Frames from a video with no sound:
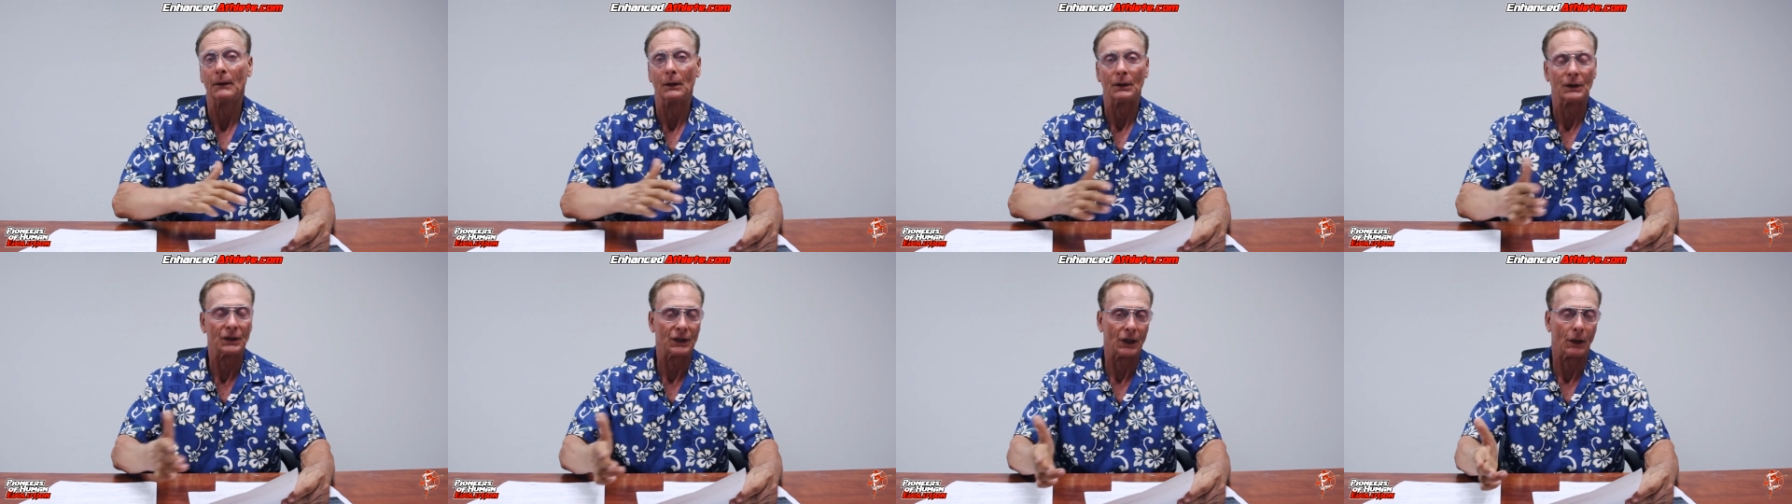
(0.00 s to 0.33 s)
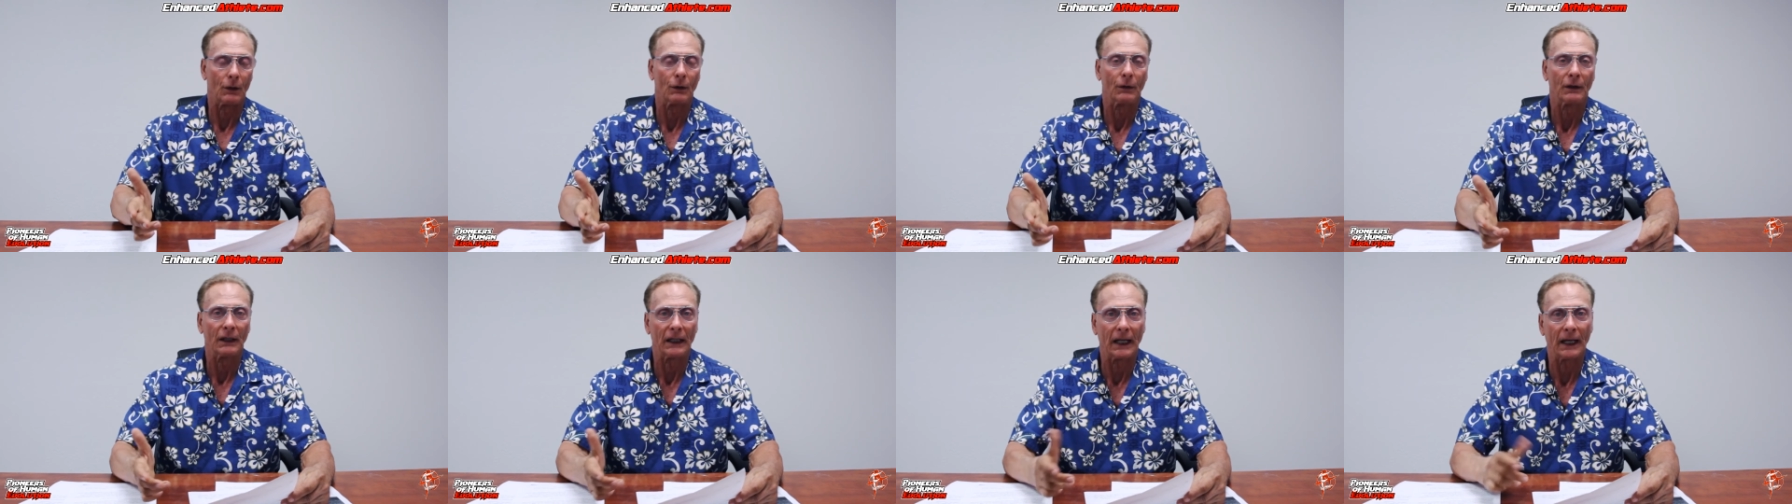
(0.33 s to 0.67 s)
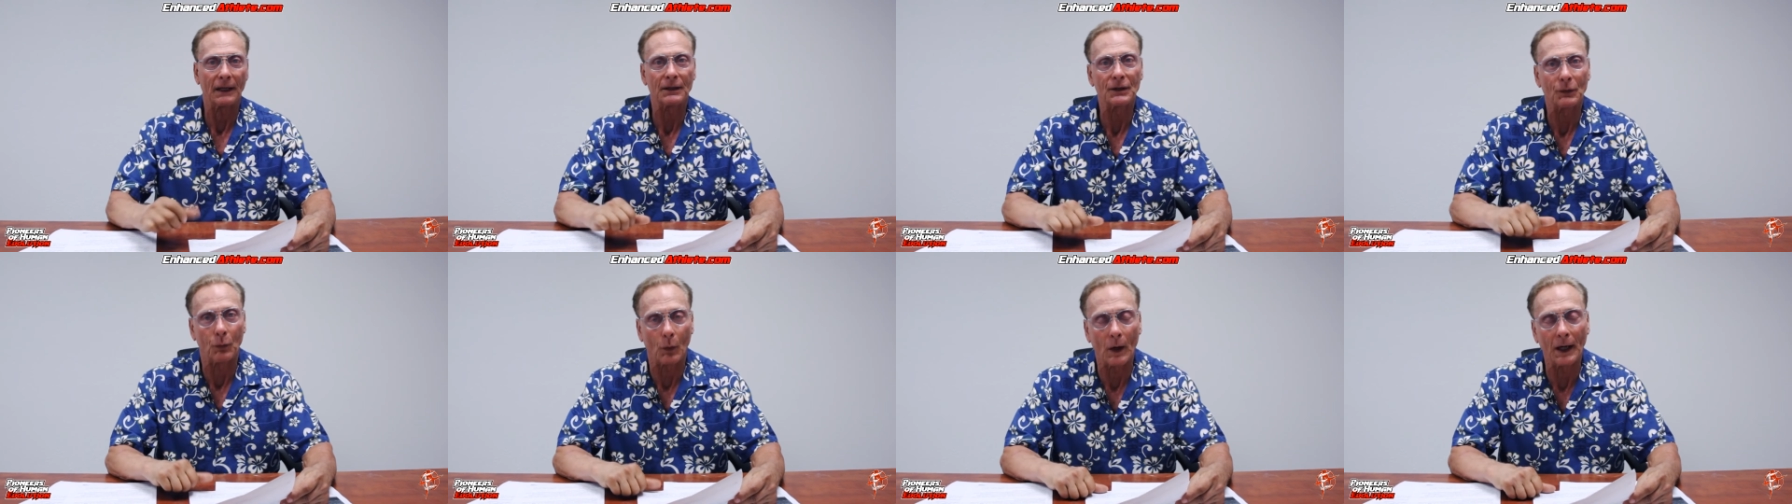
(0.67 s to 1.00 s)
So
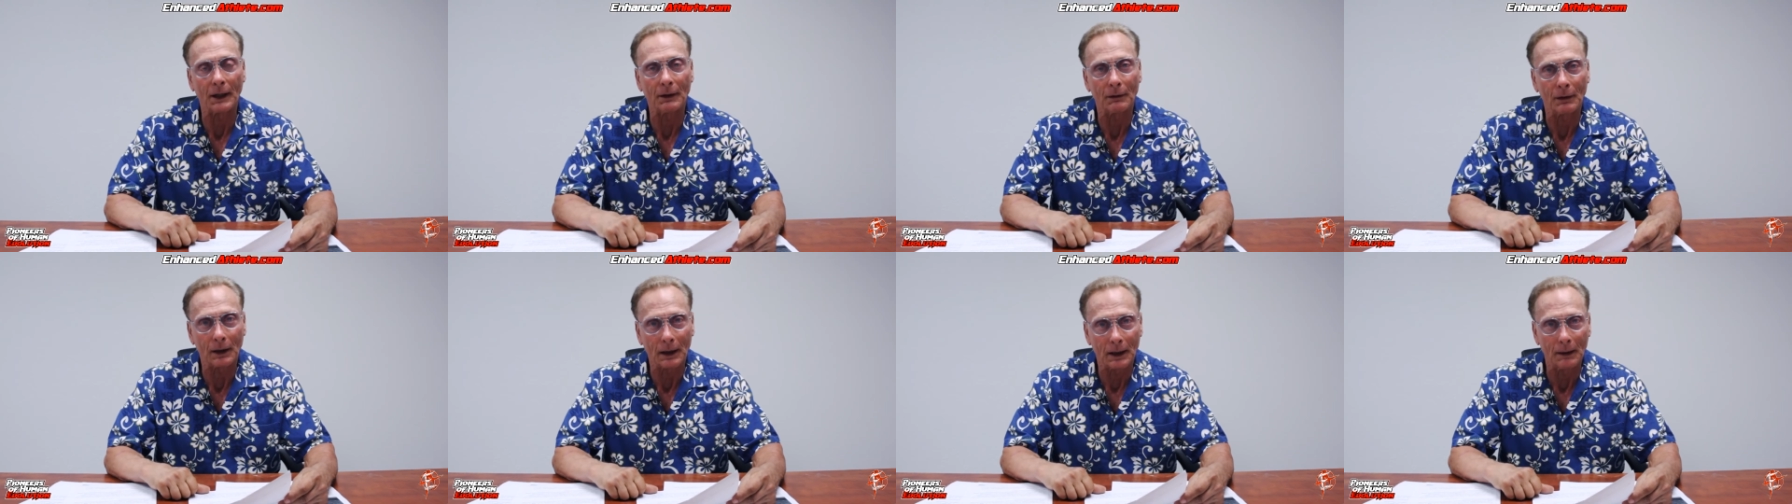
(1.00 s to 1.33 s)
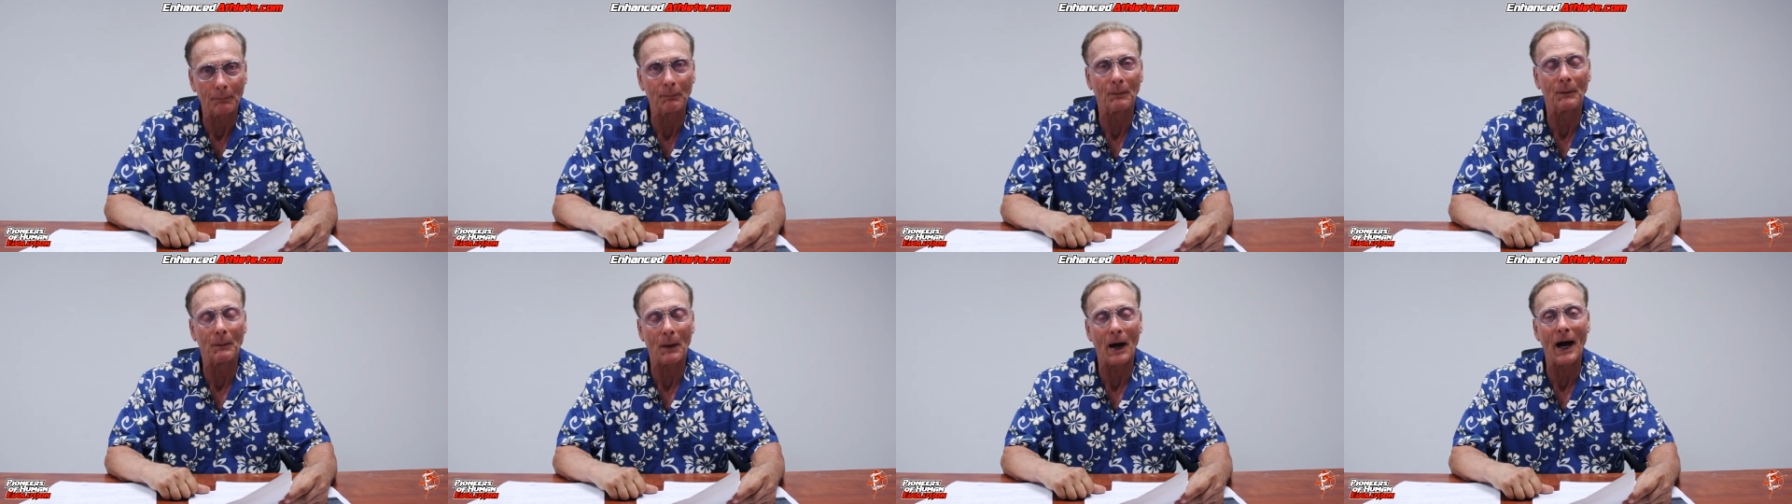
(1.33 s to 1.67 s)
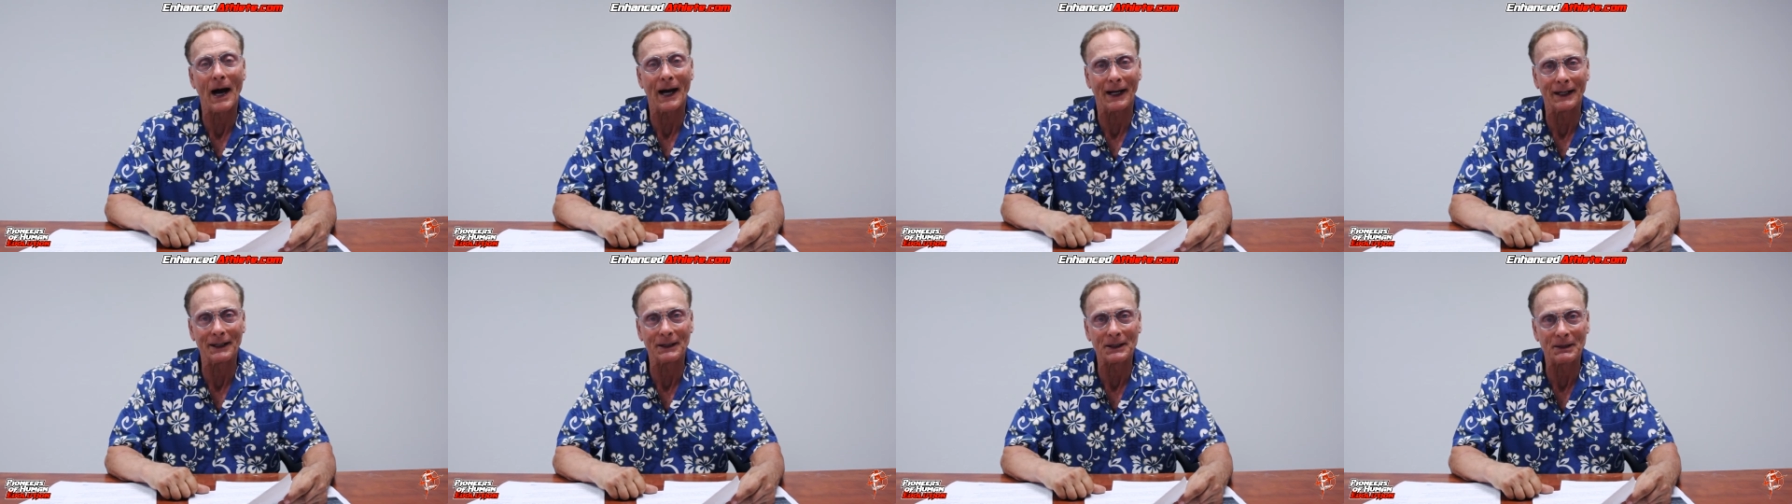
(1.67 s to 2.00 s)
guess what
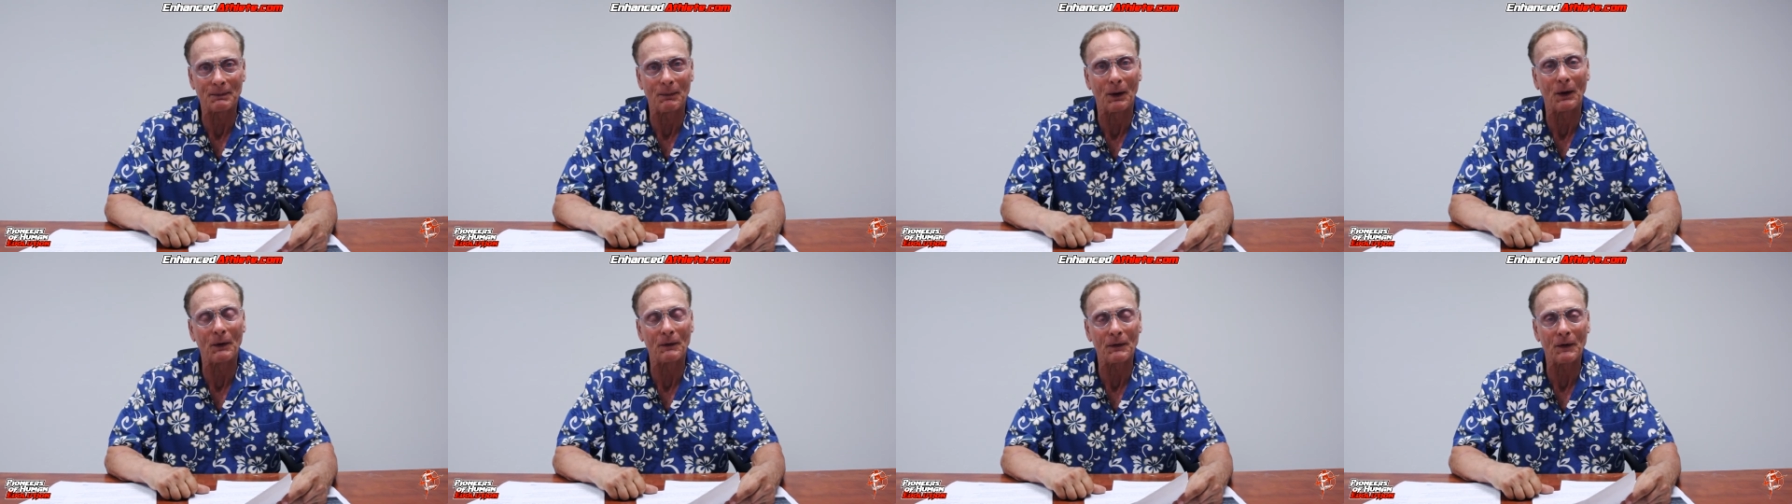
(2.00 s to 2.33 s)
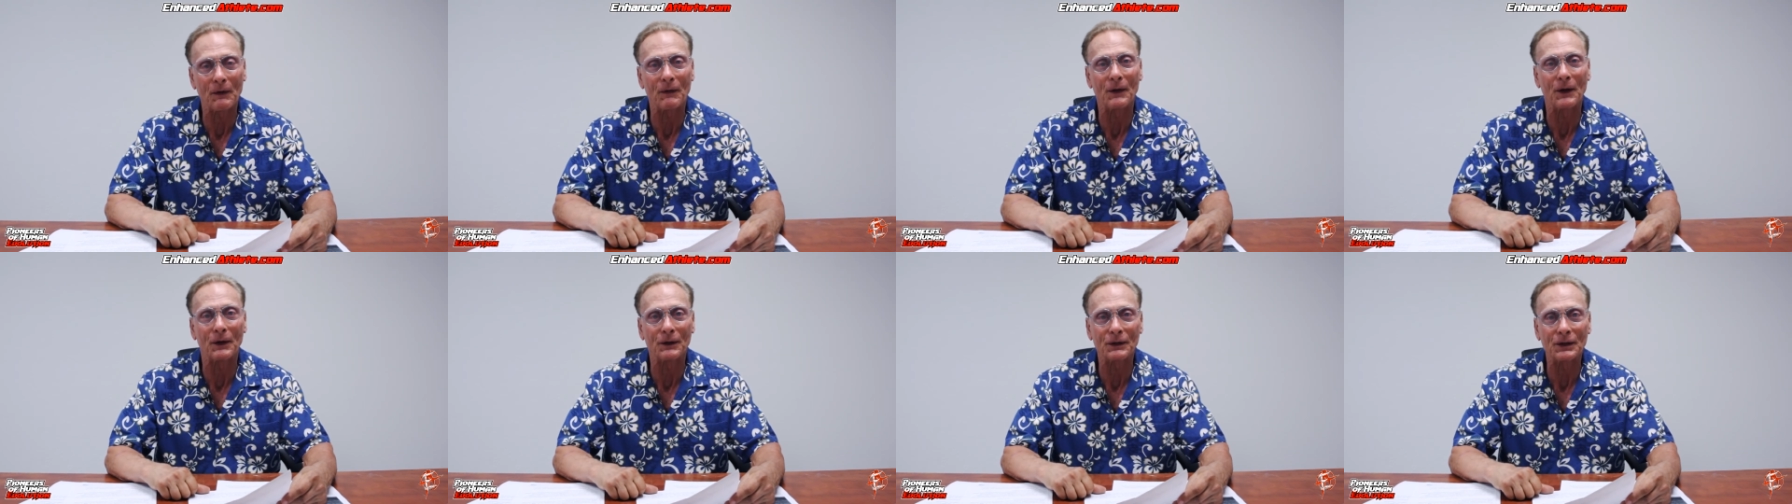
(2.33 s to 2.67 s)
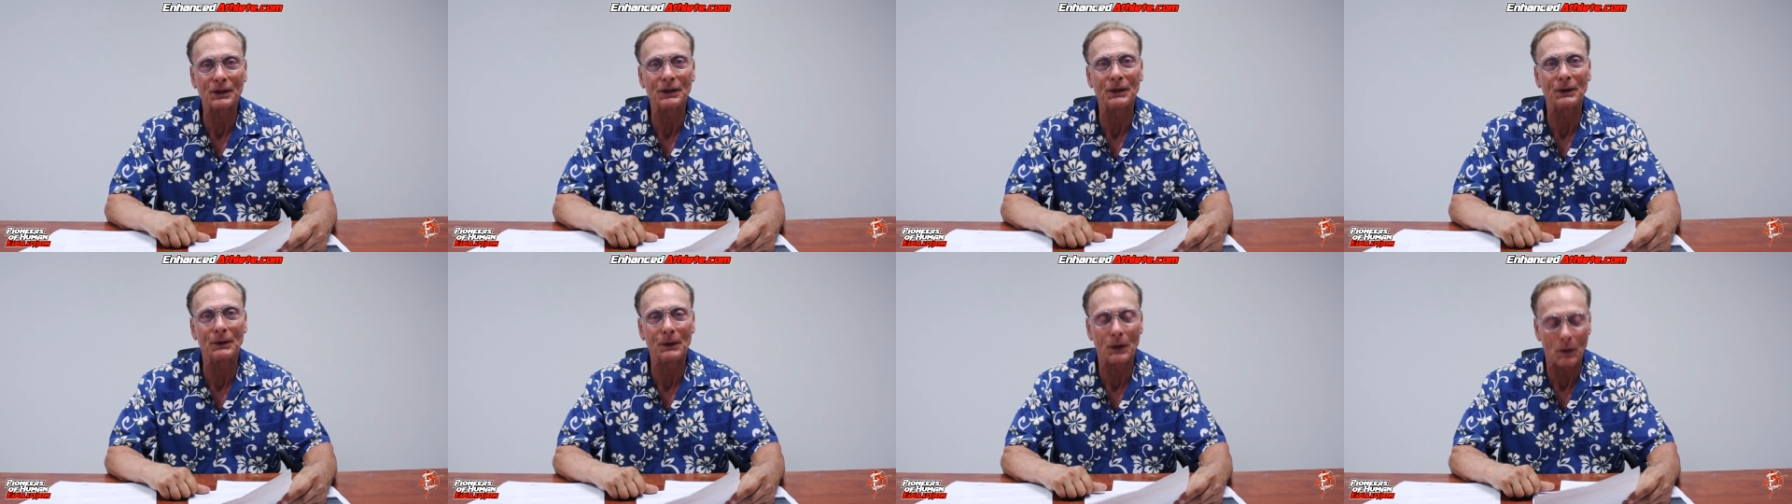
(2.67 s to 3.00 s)
combines both of those
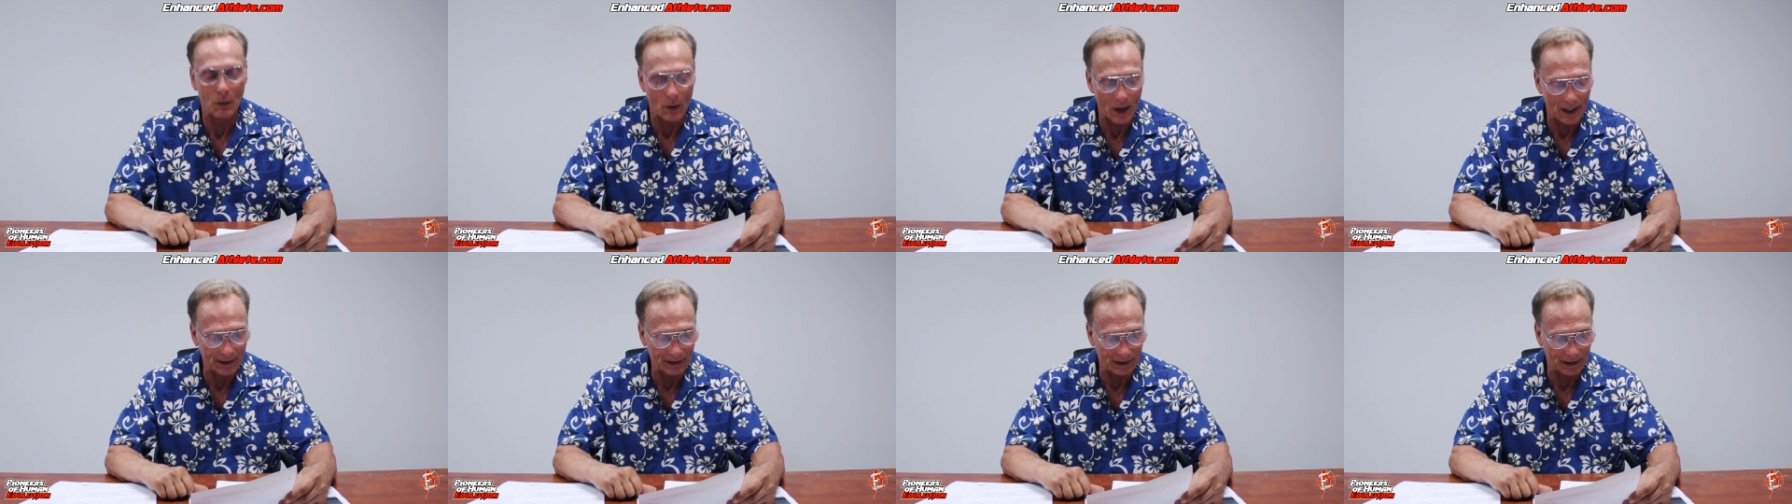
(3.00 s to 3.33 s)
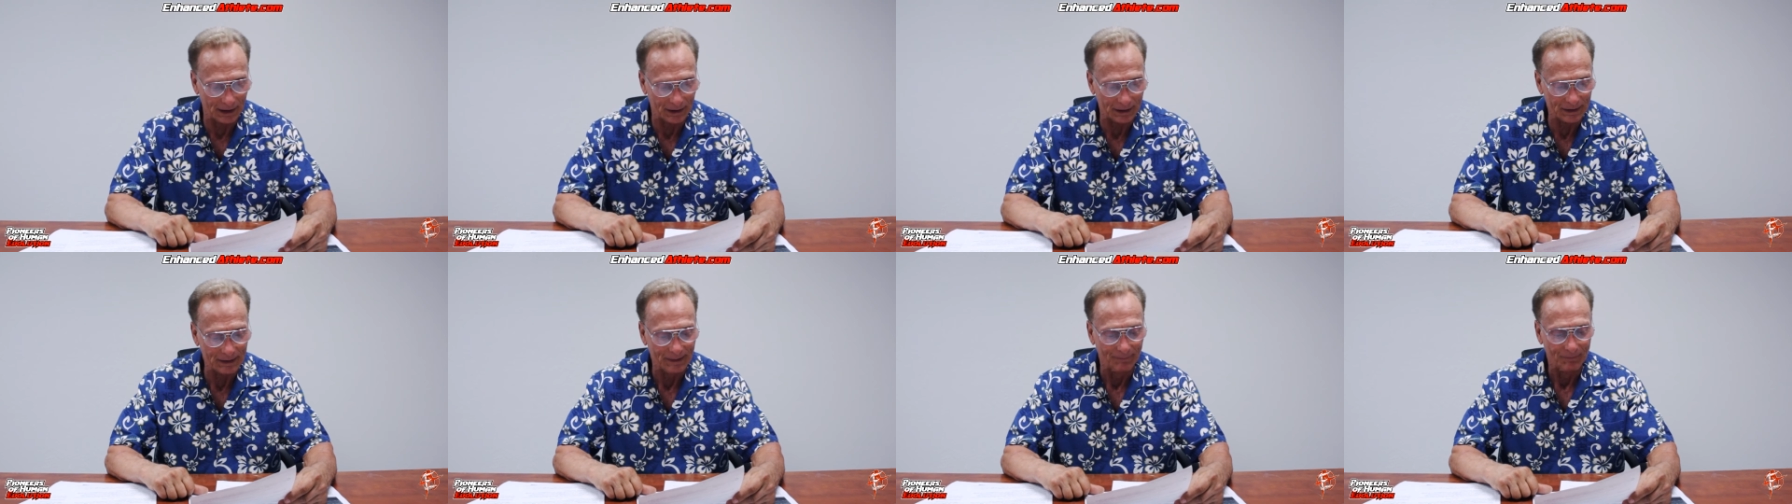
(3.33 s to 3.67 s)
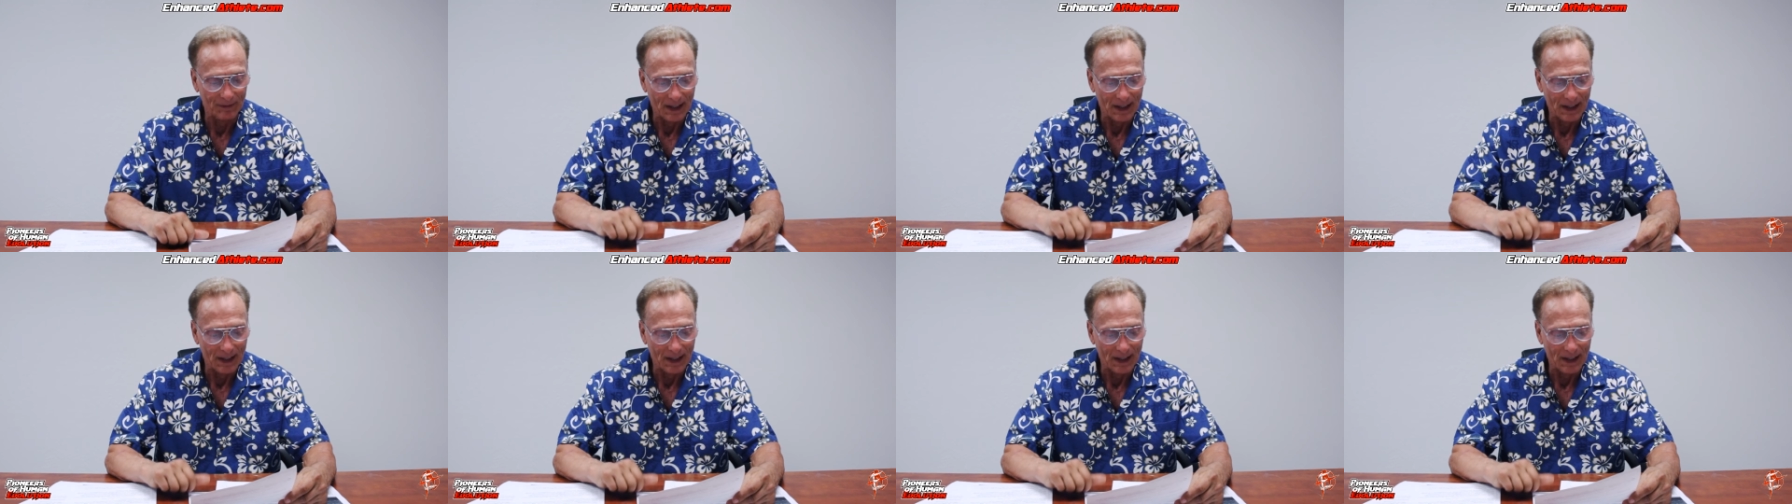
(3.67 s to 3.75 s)
two quantities?